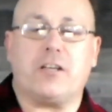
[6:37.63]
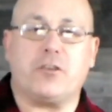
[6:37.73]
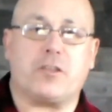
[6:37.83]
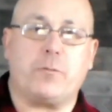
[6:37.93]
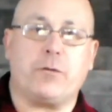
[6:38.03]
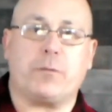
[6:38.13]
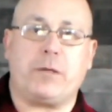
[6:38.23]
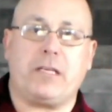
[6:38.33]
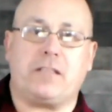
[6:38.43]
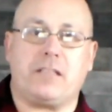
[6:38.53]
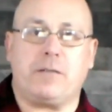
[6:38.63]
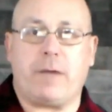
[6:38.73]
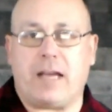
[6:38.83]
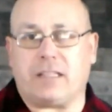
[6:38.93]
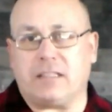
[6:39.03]
used to be with
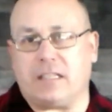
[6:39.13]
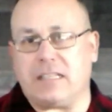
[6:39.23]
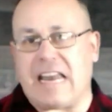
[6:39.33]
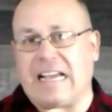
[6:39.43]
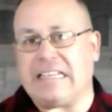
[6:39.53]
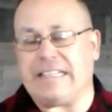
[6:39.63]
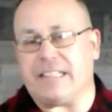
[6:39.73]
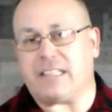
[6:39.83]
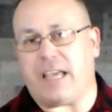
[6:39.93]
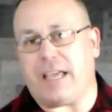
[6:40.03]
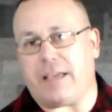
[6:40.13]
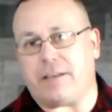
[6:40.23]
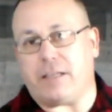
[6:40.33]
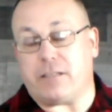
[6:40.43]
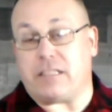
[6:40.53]
PEC back in the 90s,
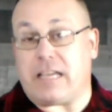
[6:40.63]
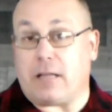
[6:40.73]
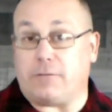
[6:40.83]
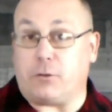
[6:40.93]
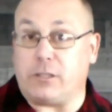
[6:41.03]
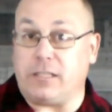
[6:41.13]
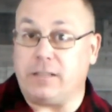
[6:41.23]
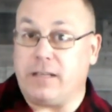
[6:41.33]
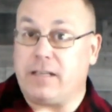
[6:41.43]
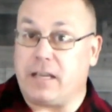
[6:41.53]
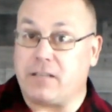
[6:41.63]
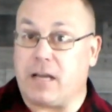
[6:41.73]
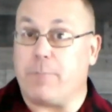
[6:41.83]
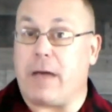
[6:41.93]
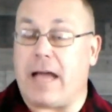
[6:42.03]
and he's in California. He's
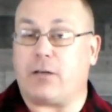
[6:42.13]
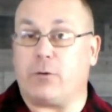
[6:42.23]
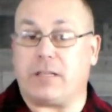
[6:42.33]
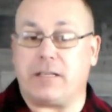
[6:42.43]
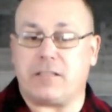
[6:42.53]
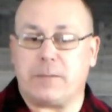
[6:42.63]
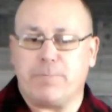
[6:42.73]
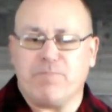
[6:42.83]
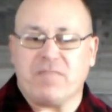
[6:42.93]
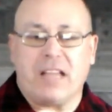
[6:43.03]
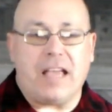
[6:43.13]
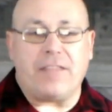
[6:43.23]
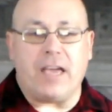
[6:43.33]
come back with us.